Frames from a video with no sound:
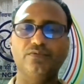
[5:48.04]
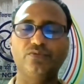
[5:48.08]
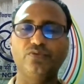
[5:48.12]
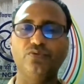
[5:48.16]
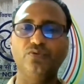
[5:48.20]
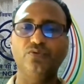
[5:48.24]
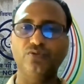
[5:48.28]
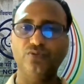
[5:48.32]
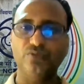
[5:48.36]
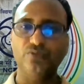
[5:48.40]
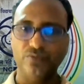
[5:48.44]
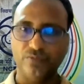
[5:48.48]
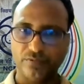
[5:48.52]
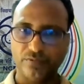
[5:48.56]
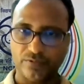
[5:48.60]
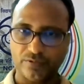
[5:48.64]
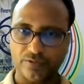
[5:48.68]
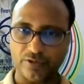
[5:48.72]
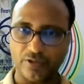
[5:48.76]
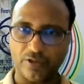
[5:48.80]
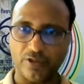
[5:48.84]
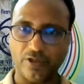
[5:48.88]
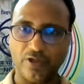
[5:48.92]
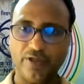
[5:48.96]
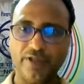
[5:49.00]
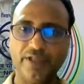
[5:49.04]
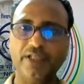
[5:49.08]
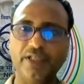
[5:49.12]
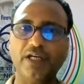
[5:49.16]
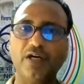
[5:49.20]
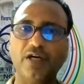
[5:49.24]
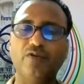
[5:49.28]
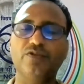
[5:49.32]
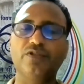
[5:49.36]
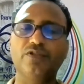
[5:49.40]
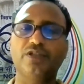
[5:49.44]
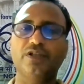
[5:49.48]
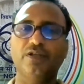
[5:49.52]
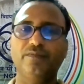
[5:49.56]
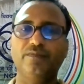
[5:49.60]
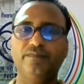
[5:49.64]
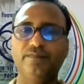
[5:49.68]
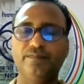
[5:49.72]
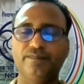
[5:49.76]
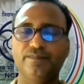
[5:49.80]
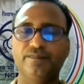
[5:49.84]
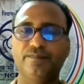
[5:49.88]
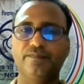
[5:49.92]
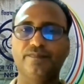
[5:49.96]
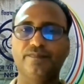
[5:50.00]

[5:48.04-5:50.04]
to the learning outcome.